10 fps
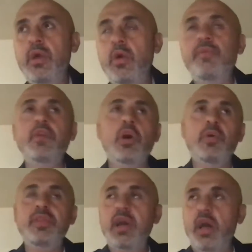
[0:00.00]
Or if you go
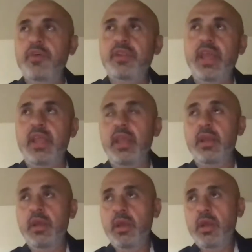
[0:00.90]
with the other
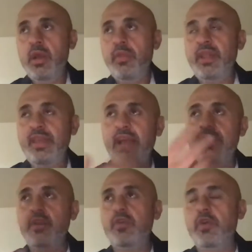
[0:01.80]
dating, that the
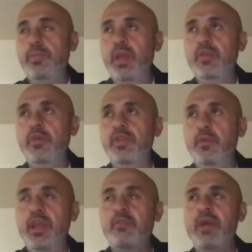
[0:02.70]
Exodus took place during the
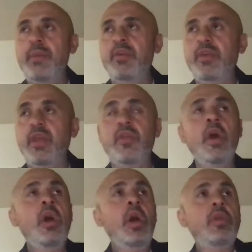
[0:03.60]
reign of Ramesses,
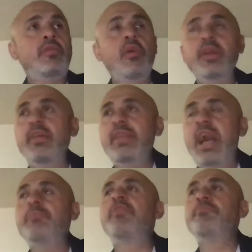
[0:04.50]
during the
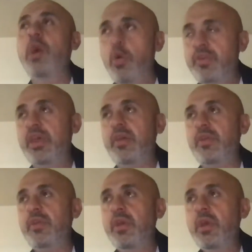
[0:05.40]
time of
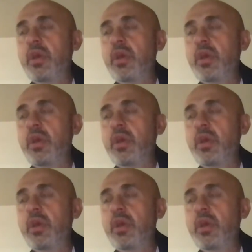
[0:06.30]
Moses.